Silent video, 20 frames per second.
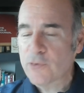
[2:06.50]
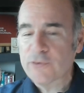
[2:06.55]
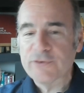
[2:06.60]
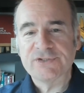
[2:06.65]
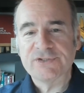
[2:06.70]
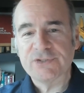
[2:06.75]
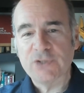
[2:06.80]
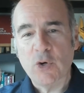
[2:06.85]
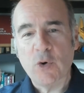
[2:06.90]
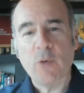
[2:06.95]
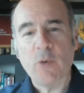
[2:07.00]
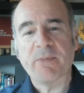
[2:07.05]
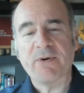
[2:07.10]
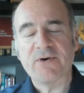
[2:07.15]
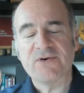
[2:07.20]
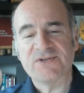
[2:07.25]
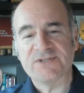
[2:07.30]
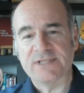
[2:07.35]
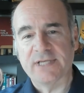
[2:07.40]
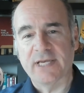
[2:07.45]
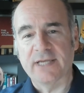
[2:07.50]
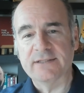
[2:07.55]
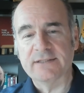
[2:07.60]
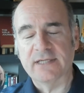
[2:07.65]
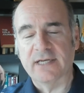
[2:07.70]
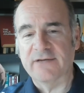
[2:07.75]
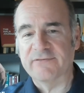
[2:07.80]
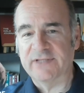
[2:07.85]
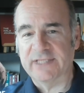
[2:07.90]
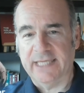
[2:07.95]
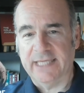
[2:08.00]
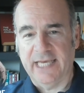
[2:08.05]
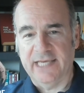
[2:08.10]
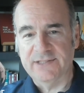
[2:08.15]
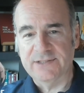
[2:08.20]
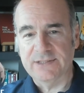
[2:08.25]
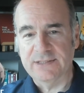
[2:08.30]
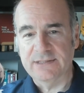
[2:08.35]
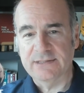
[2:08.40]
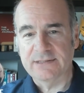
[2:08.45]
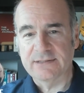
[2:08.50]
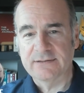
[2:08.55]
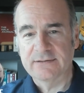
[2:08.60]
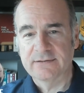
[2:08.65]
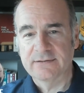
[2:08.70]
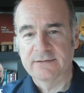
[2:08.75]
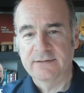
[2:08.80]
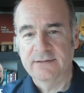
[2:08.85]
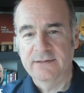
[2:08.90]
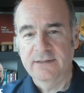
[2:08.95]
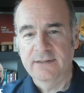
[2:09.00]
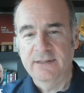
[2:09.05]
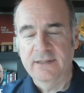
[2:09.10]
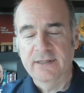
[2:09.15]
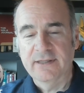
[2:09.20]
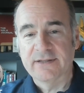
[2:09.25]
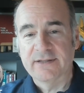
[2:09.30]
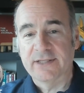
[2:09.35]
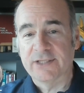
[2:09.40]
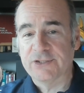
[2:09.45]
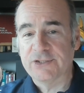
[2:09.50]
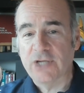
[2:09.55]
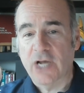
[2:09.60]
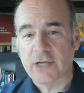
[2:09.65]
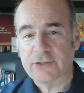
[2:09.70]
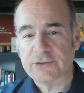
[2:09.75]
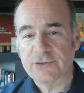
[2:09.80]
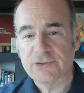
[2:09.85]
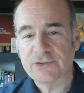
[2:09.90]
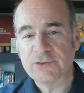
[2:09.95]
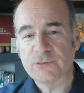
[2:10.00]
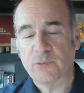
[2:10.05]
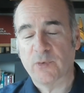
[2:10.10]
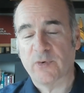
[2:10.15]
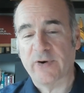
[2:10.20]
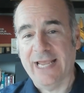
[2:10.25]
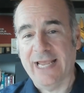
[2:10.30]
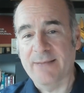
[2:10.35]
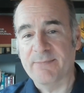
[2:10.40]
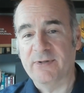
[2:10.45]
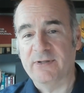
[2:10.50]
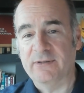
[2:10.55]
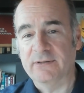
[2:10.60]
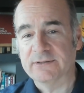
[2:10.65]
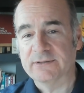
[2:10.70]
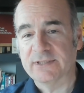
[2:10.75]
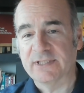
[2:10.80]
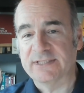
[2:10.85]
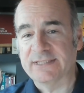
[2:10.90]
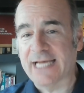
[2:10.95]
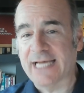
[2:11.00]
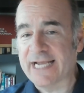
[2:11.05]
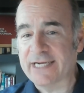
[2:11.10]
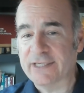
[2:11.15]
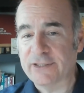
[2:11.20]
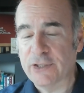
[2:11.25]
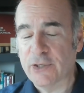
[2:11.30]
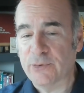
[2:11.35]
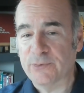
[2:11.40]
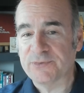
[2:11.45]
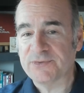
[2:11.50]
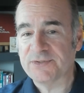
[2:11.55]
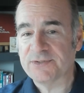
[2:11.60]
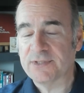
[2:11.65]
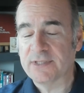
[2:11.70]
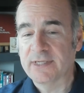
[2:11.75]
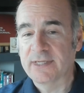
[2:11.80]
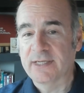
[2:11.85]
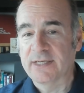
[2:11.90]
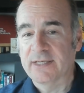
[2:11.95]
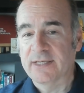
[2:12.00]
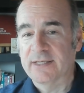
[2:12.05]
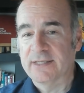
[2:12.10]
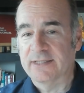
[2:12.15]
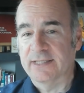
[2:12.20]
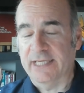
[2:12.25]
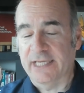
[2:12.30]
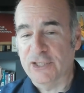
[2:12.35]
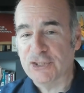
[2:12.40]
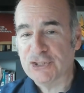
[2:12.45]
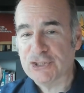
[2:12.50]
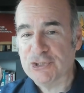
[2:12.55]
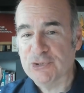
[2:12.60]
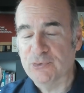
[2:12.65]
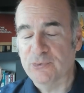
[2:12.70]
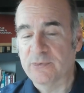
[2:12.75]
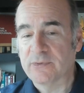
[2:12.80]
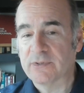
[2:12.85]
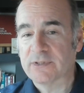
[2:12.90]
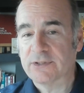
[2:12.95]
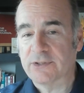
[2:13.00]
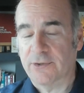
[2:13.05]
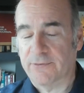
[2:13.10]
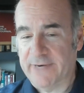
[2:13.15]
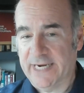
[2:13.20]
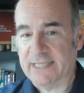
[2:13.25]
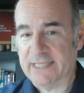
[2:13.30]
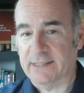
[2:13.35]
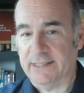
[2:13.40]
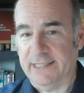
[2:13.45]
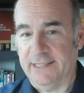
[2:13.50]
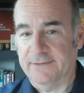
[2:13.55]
so percent of the cases, the doctors were able to diagnose the issue correctly.